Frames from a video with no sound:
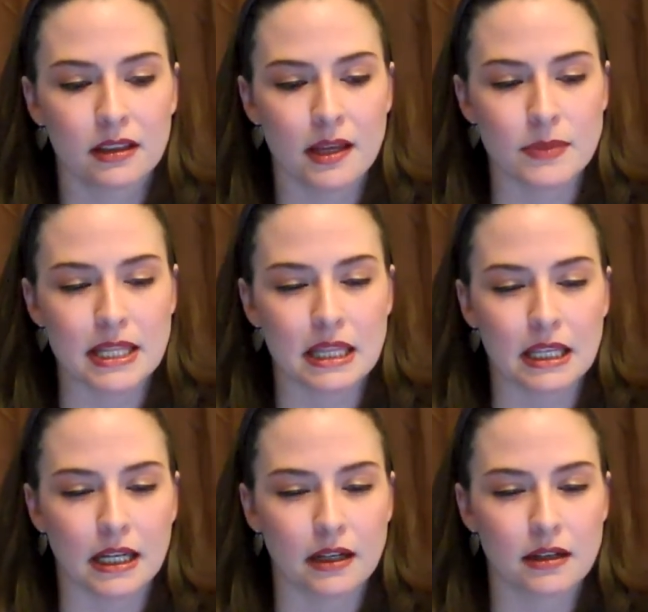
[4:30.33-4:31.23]
Let me
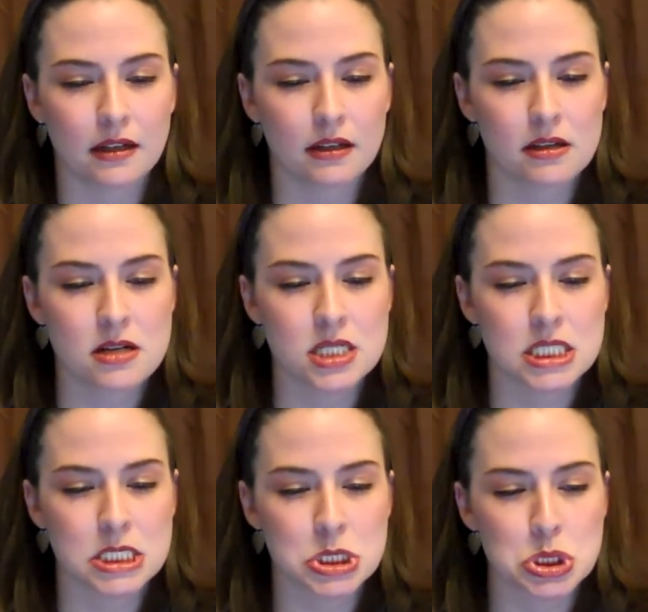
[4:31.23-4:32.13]
think.
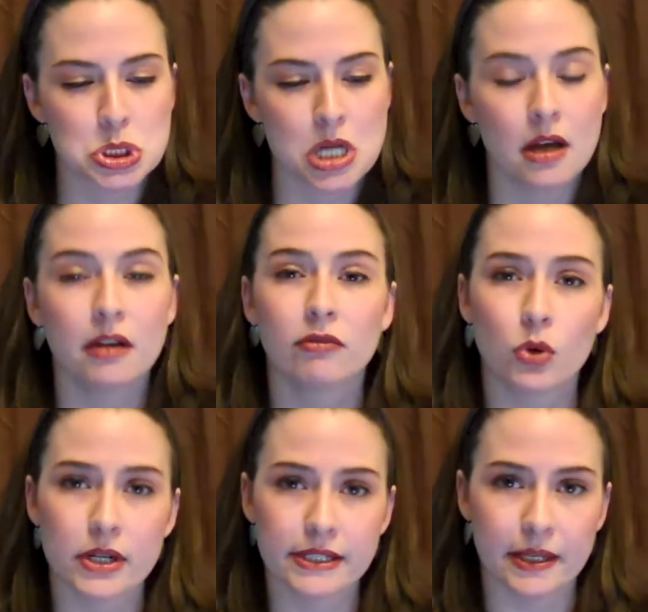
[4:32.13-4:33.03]

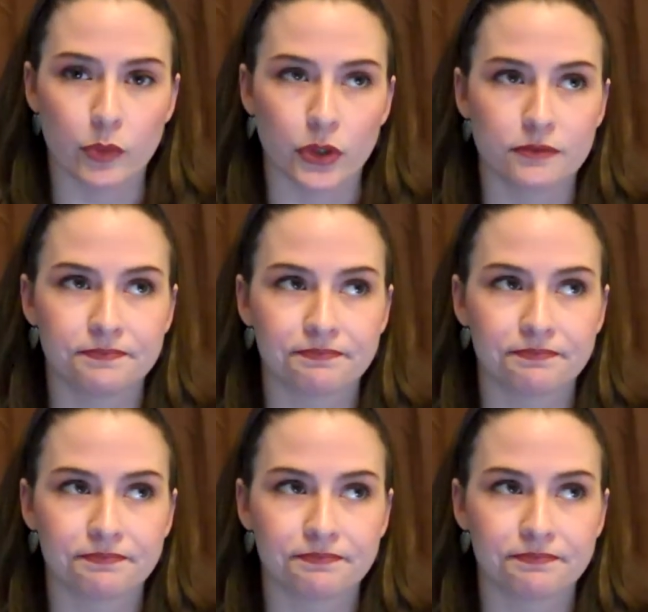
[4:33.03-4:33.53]
For example,